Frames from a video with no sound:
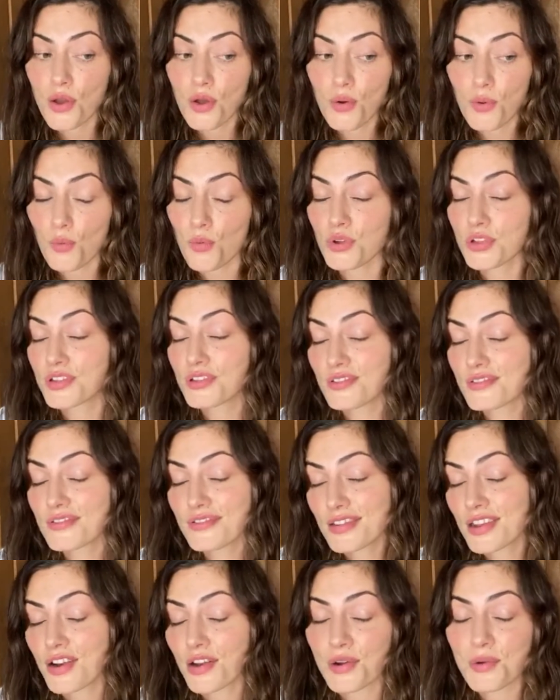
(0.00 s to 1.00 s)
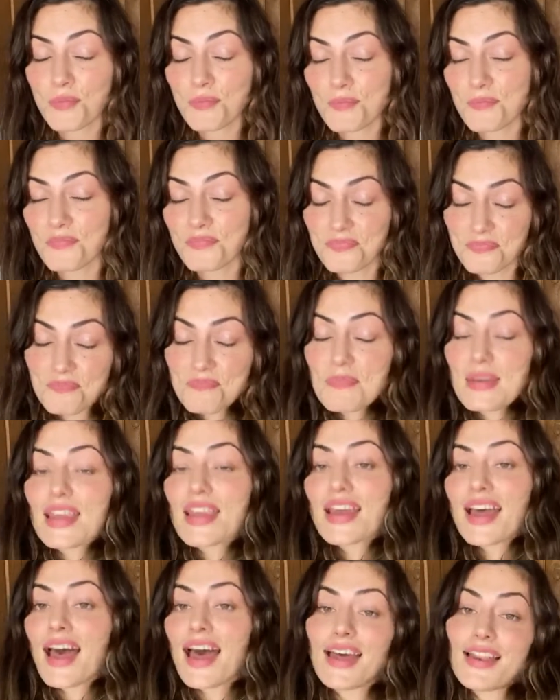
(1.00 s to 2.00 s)
would, you know, be
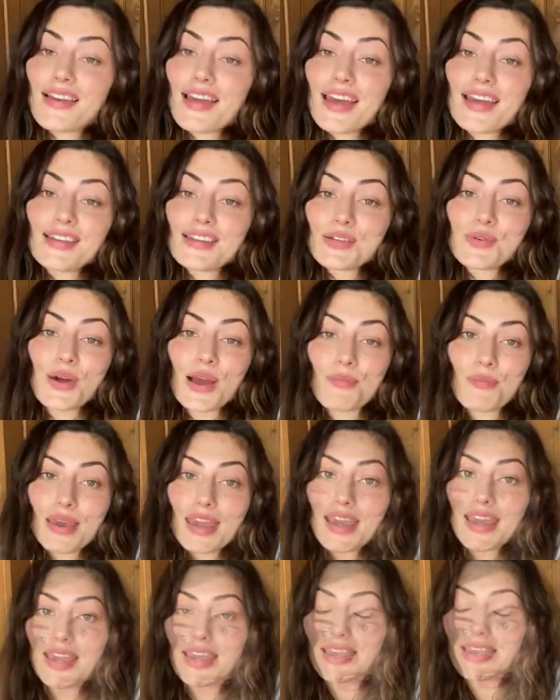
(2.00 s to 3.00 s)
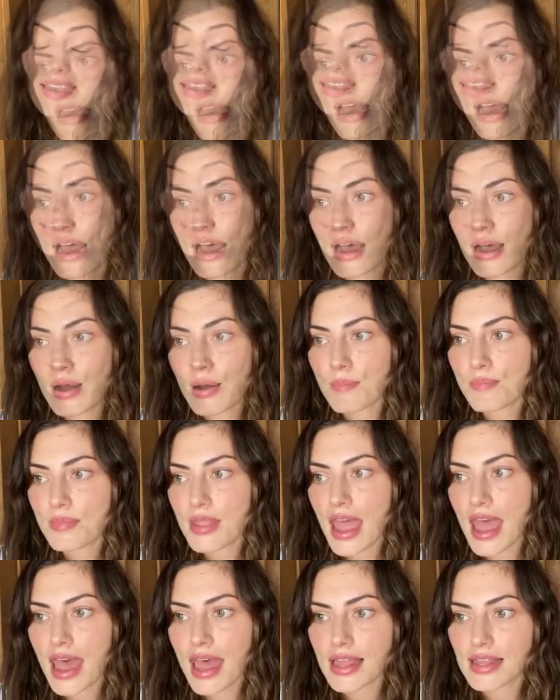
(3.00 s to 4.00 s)
at ATYP.
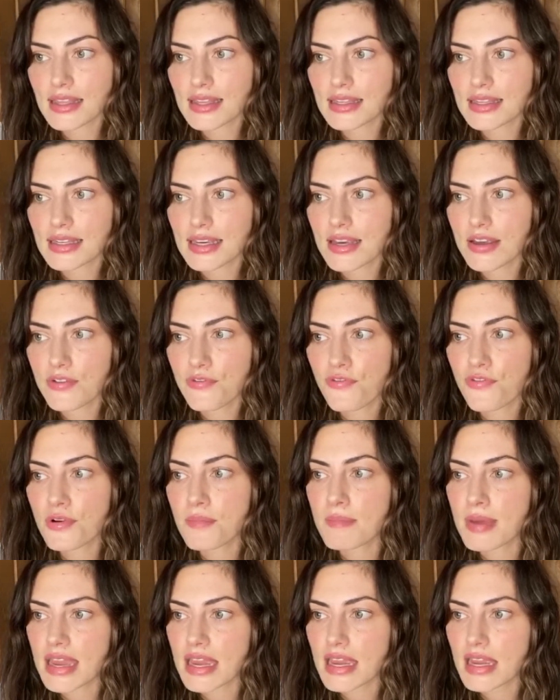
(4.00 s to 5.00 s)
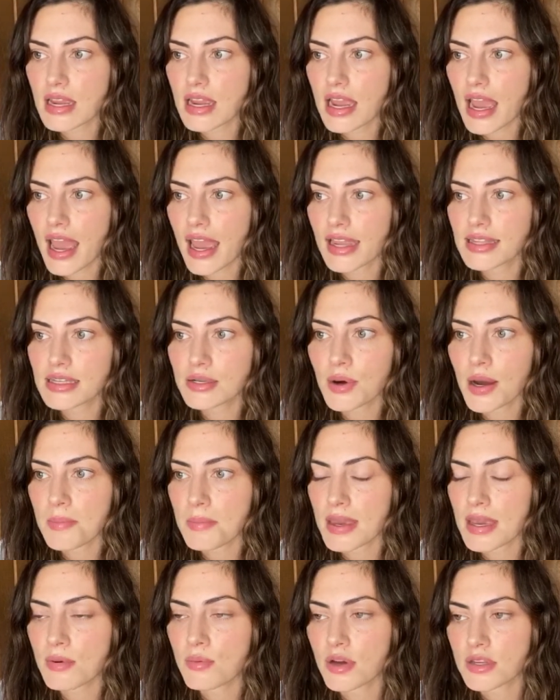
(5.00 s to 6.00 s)
And for me,
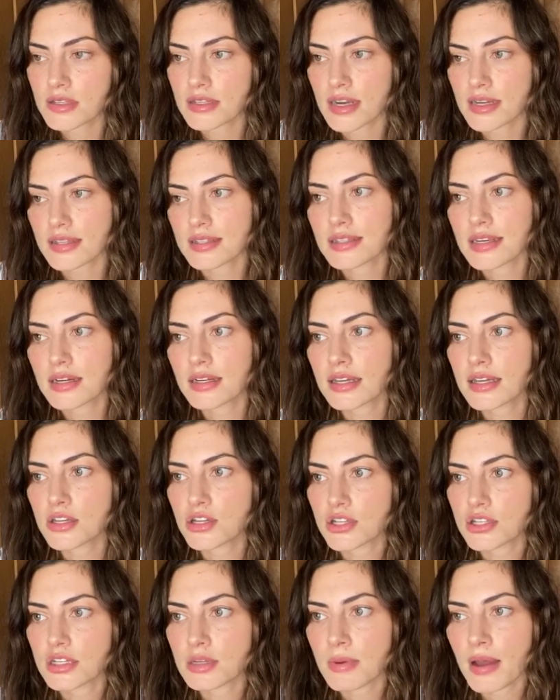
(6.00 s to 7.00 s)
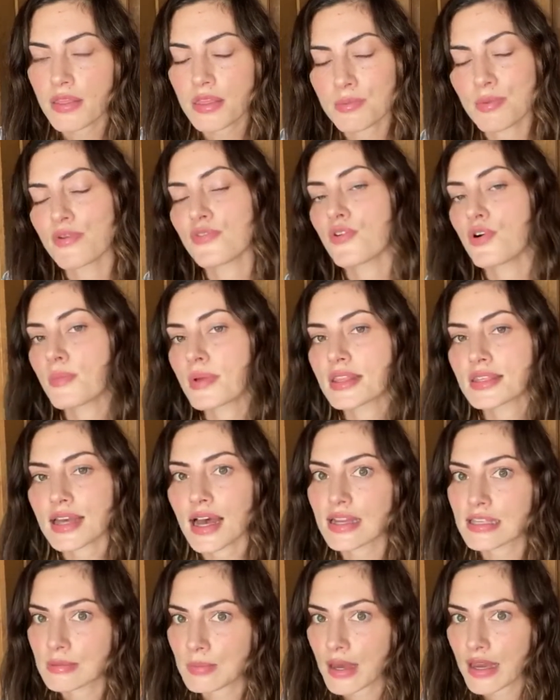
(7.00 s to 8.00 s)
ATYP wasn't necessarily just about the performance
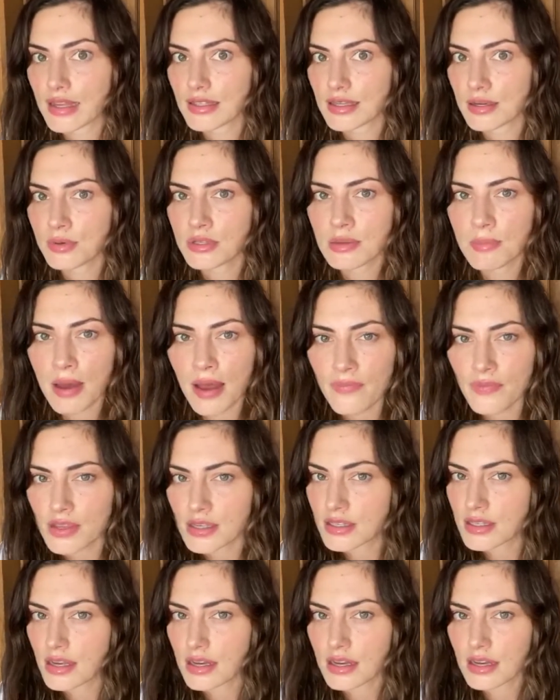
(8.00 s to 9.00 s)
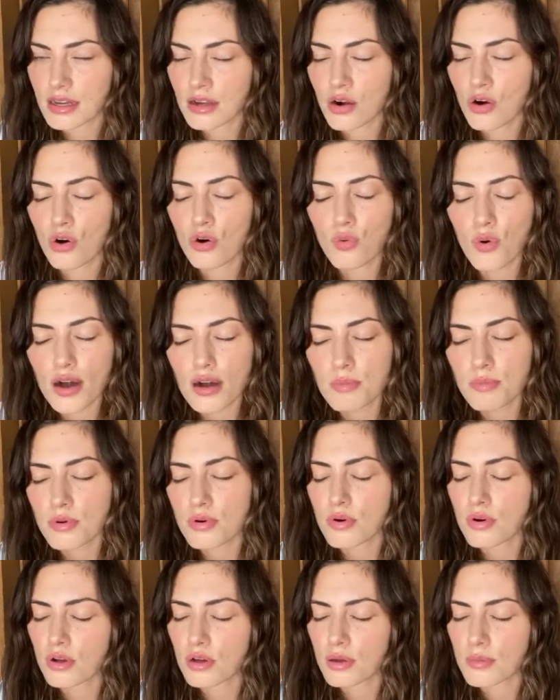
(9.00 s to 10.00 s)
aspect, it was about this
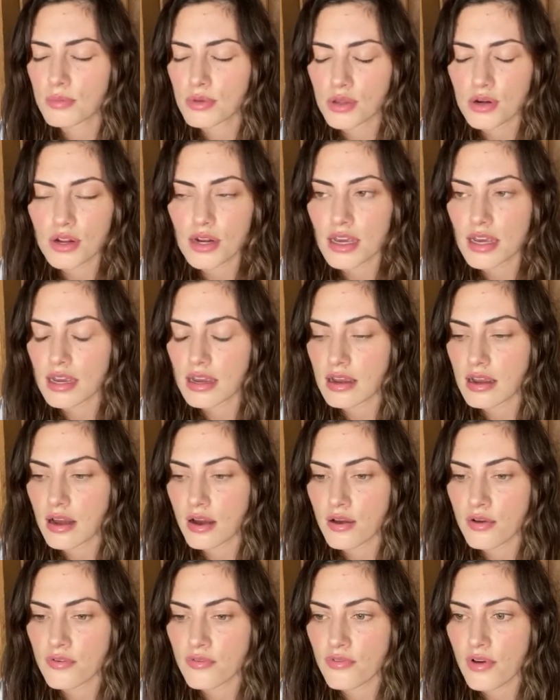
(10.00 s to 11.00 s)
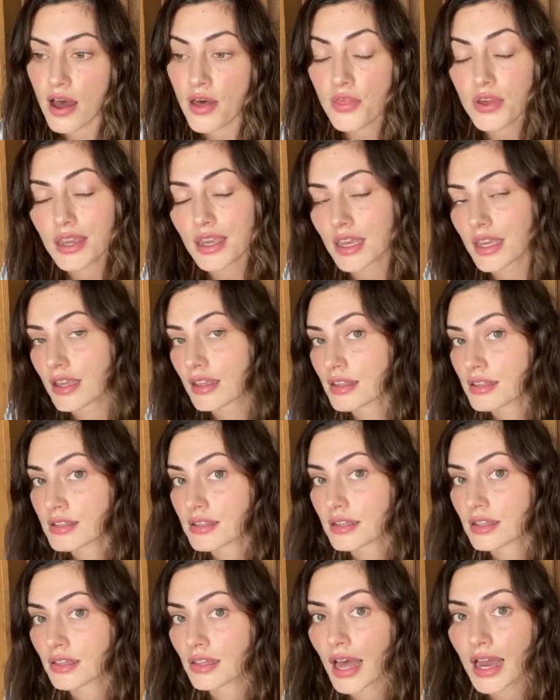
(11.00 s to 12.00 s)
incredible community of other
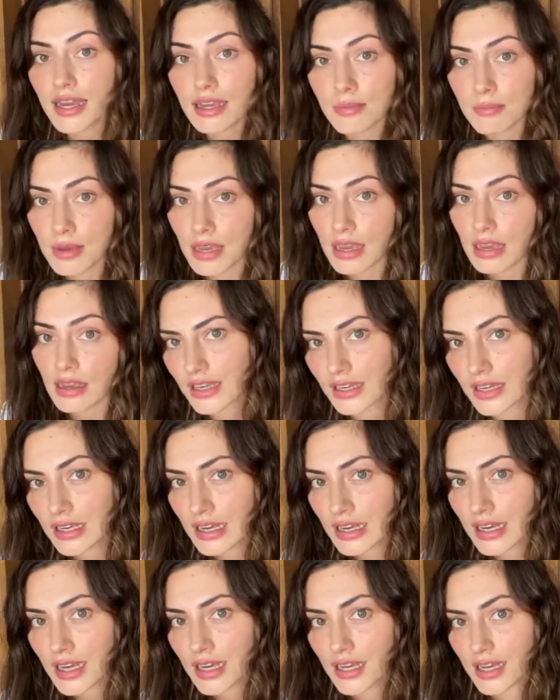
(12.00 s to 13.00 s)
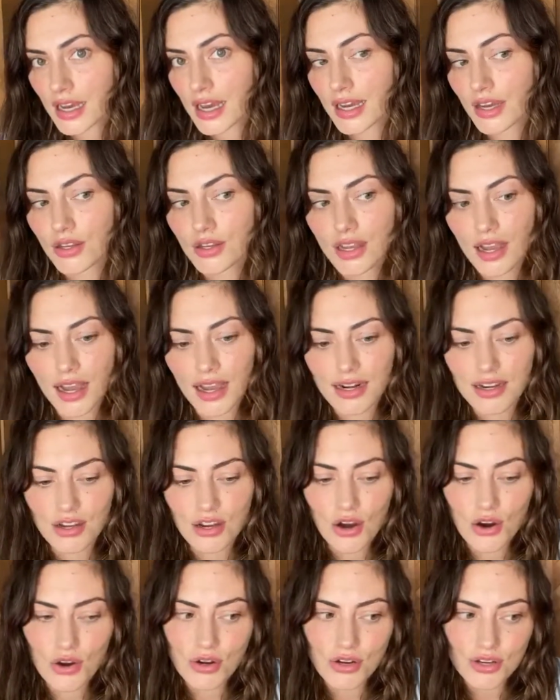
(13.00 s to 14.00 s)
kids like me. I could kind of
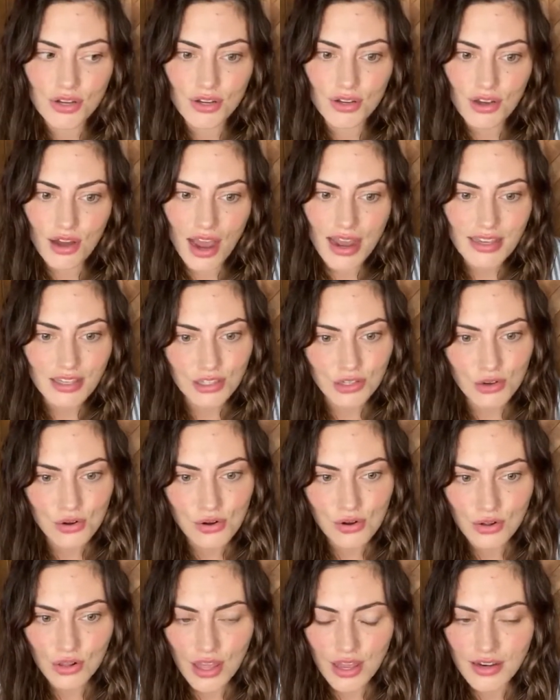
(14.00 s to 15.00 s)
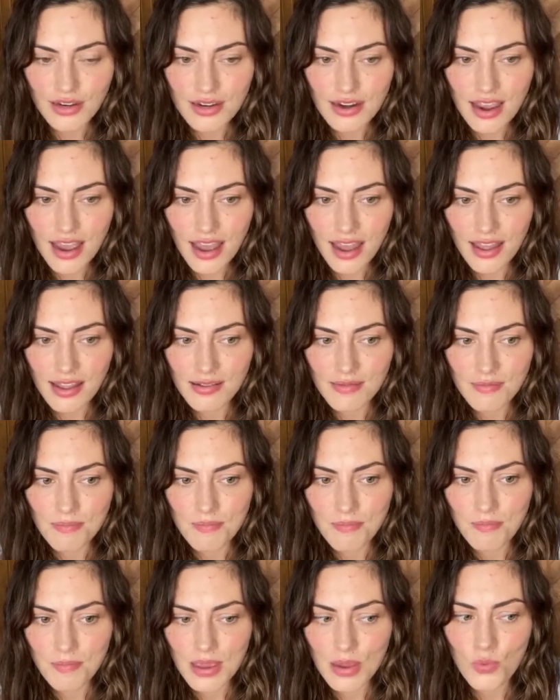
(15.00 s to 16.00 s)
go to high school and
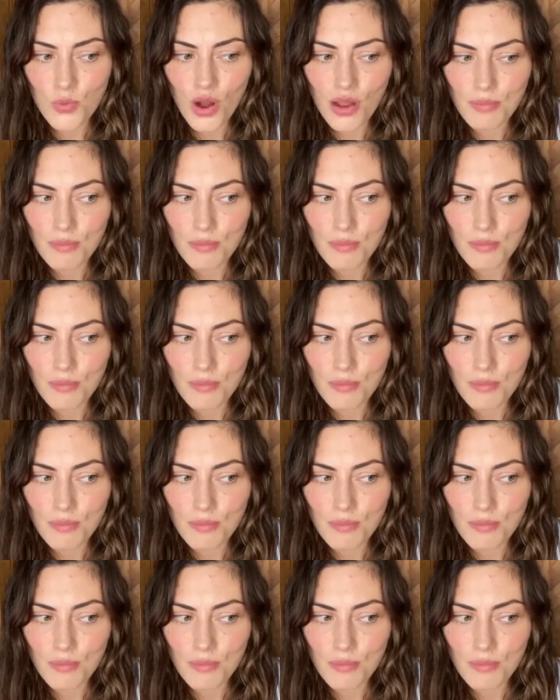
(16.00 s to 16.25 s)
be one